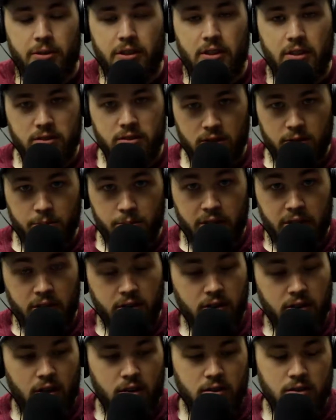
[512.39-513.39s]
because the
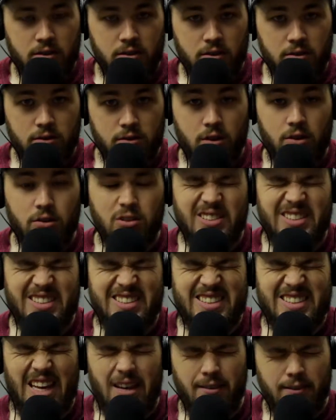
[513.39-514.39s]
beer concerts are
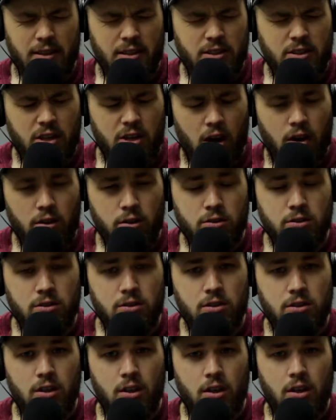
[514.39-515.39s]

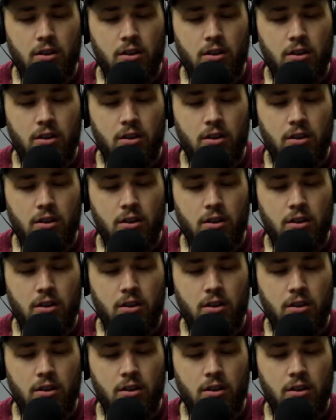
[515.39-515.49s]
$7.